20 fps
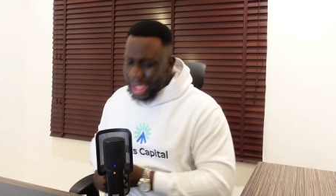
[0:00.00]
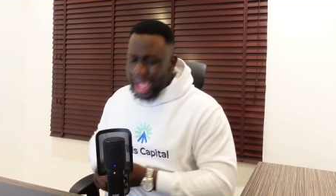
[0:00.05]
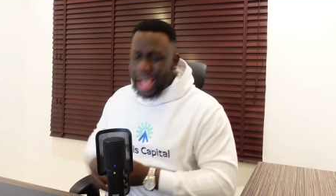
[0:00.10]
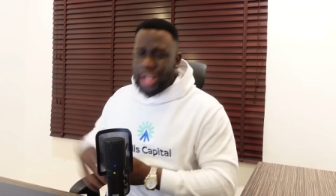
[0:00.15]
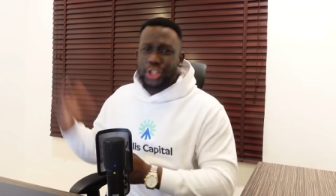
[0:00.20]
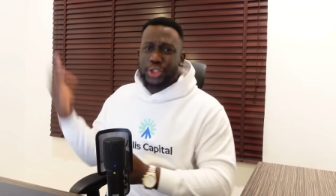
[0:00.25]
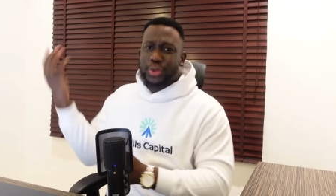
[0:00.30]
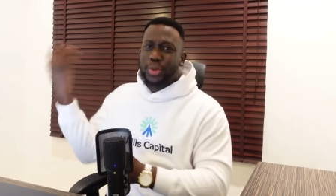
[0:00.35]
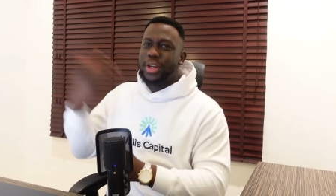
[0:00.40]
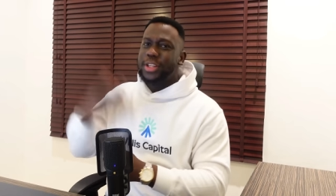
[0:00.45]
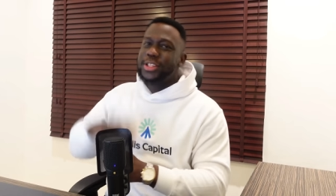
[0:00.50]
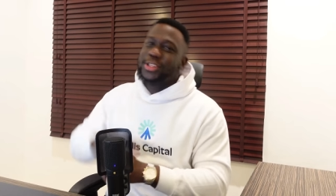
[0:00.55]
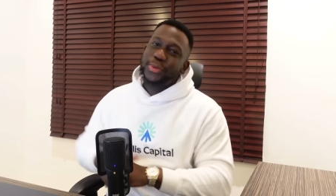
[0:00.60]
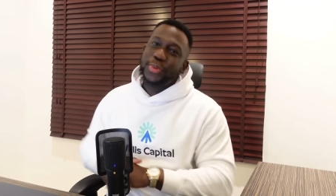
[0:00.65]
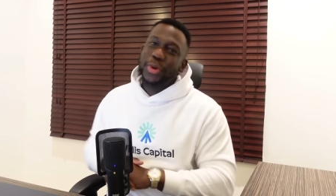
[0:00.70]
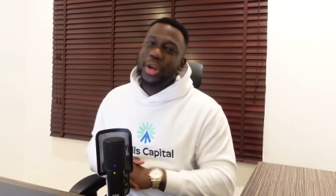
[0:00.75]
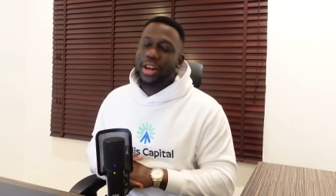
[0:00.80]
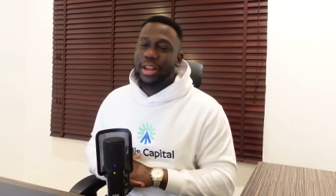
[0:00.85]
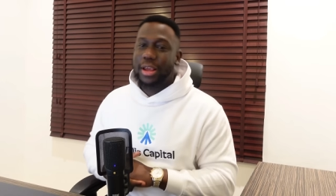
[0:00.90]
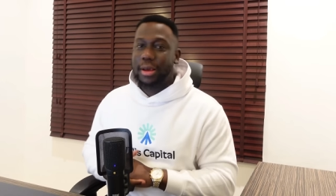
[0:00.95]
I just wanted to
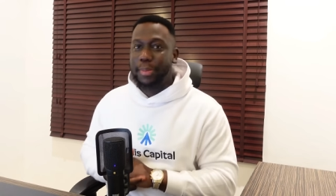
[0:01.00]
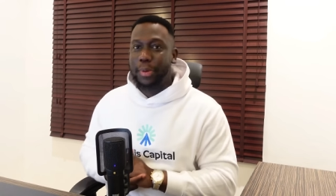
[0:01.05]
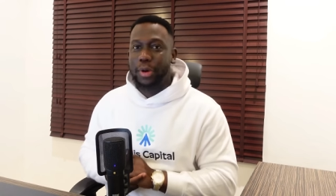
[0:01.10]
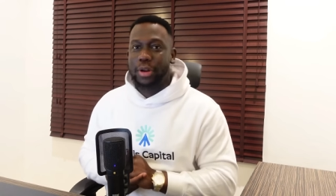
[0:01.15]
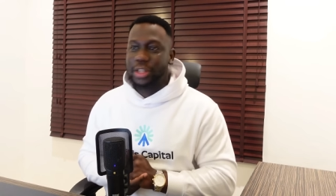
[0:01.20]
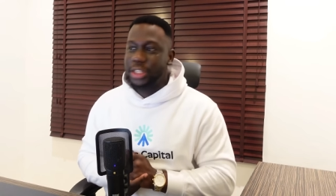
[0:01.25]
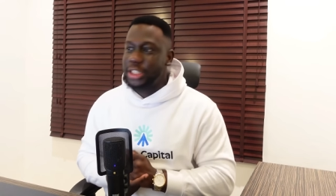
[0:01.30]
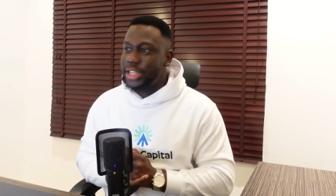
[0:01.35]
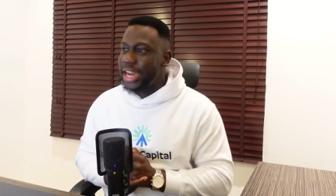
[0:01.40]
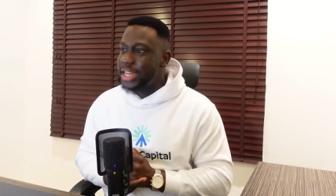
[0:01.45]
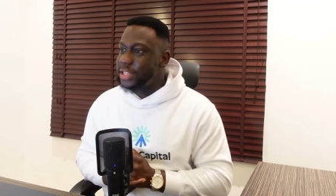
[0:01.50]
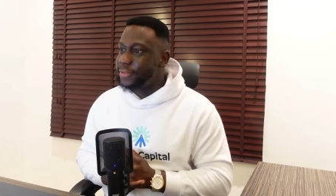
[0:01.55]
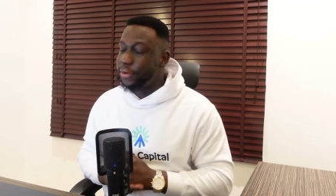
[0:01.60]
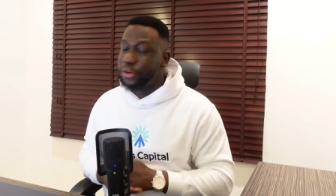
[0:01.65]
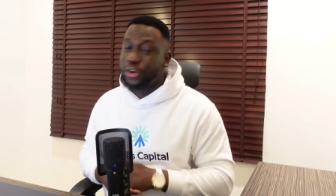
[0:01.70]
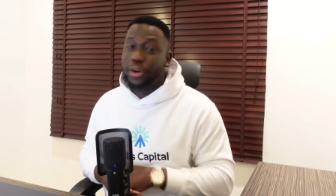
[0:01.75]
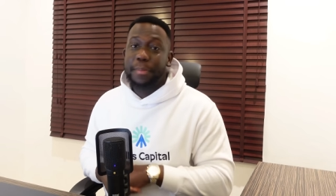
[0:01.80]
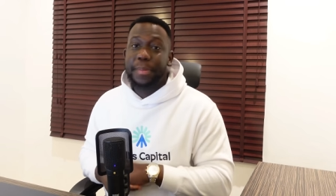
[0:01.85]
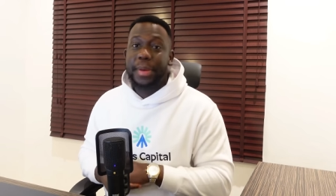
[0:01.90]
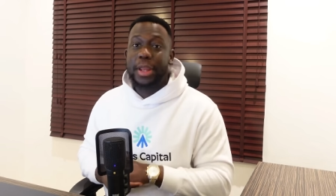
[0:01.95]
quickly apologize for
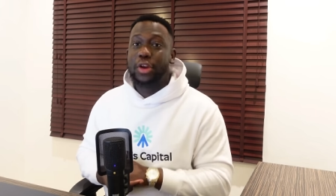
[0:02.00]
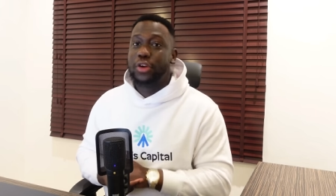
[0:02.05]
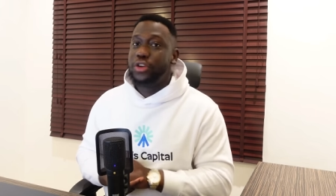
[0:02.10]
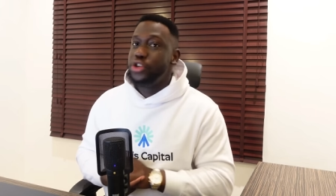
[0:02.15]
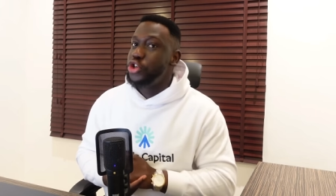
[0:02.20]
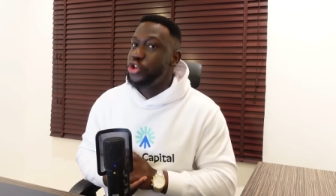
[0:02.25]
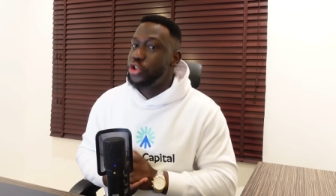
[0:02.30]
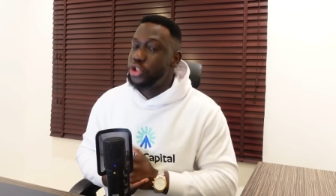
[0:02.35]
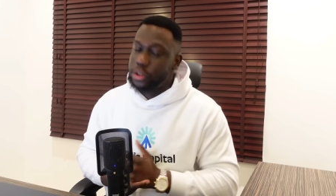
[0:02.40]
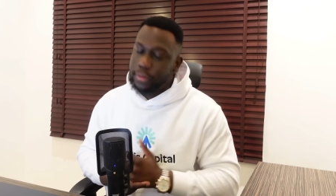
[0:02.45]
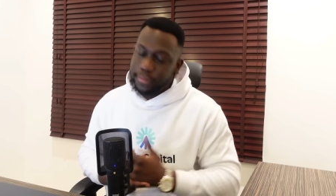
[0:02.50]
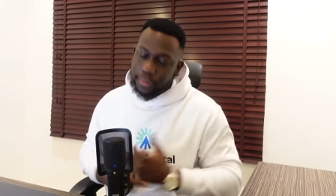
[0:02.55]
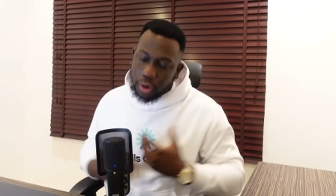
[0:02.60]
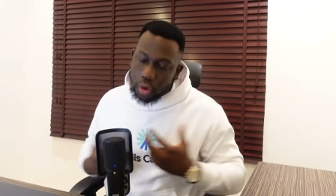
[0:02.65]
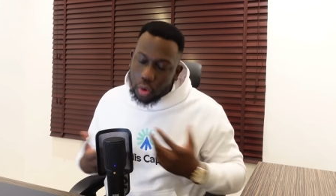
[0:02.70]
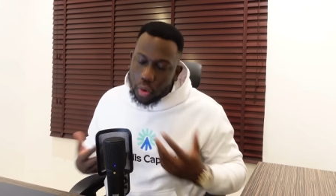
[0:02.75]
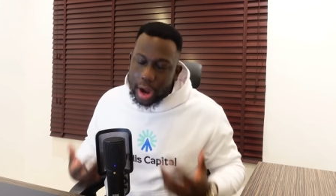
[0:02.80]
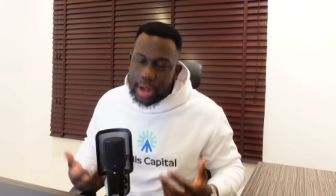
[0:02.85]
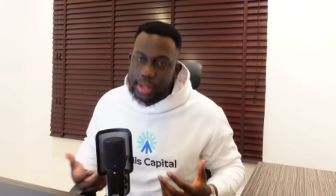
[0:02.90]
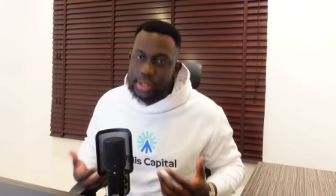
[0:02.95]
not being on YouTube for
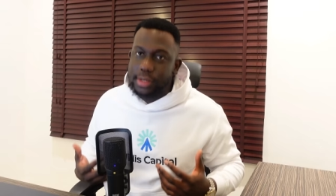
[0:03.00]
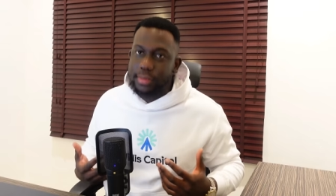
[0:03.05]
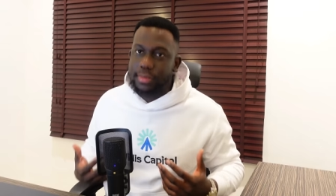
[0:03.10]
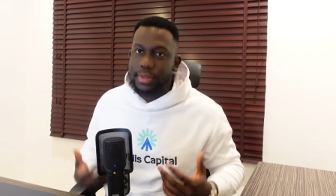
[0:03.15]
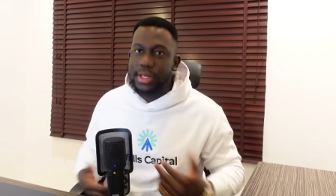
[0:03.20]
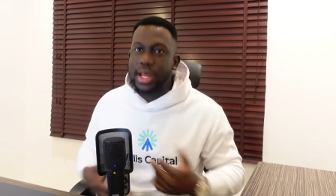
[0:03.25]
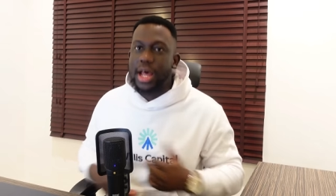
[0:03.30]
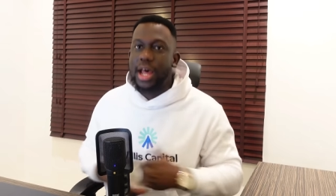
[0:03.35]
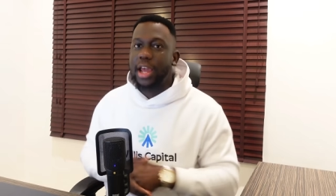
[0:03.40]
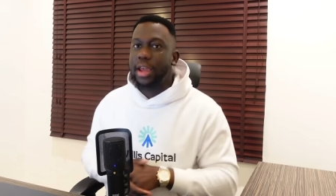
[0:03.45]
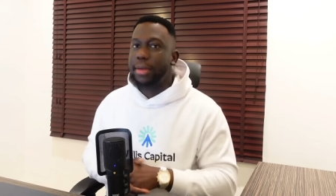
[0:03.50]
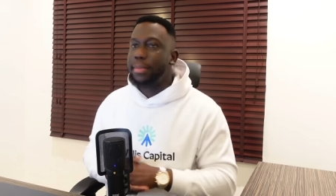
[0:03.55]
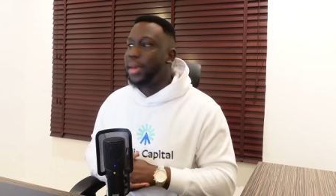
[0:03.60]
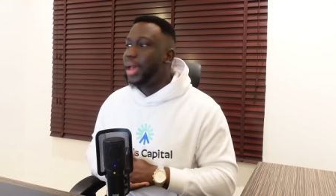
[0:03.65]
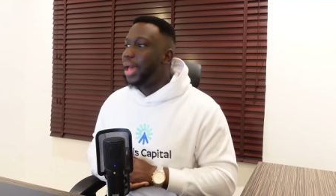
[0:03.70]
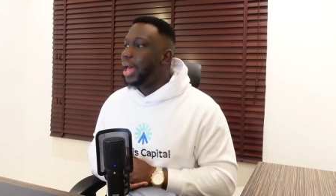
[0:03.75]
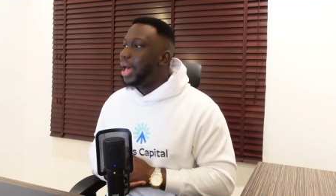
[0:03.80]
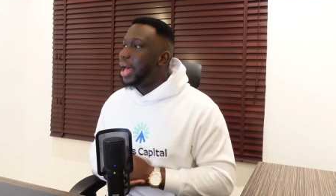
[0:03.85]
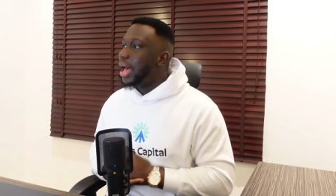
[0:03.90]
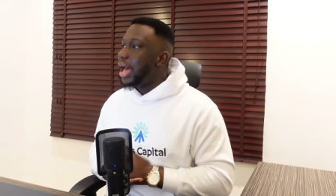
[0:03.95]
quite some time.